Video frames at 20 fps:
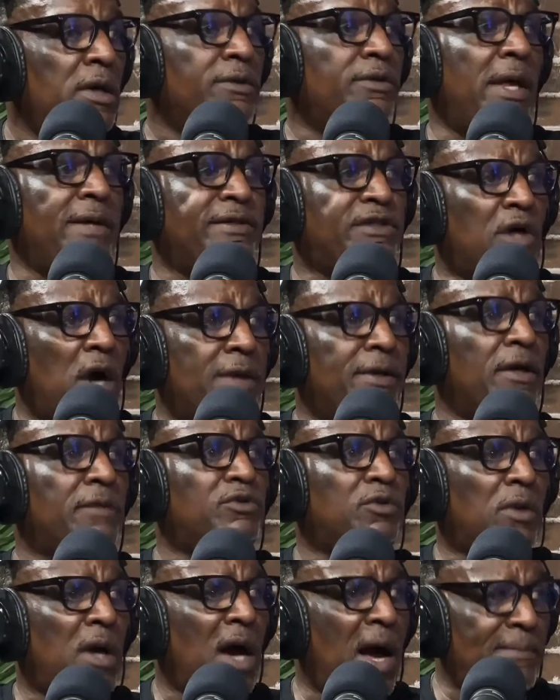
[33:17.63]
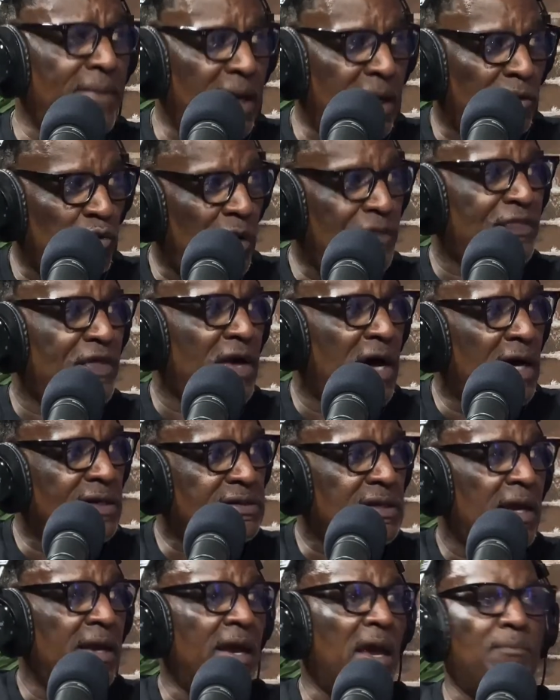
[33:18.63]
that's going to come in with
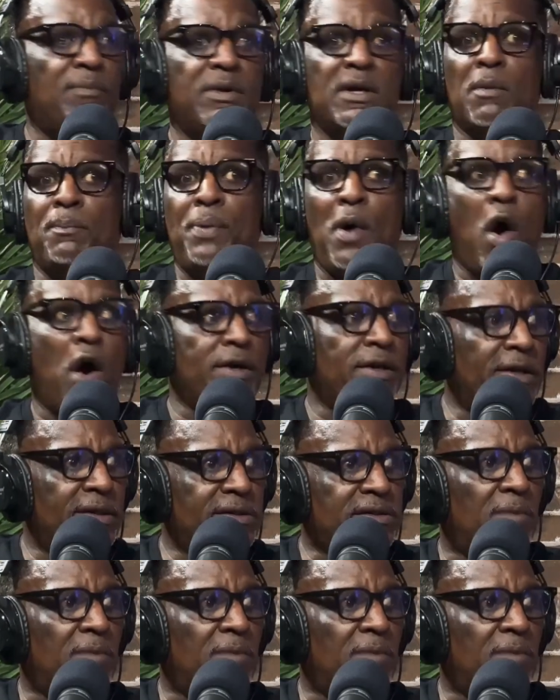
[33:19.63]
us and be a part of this,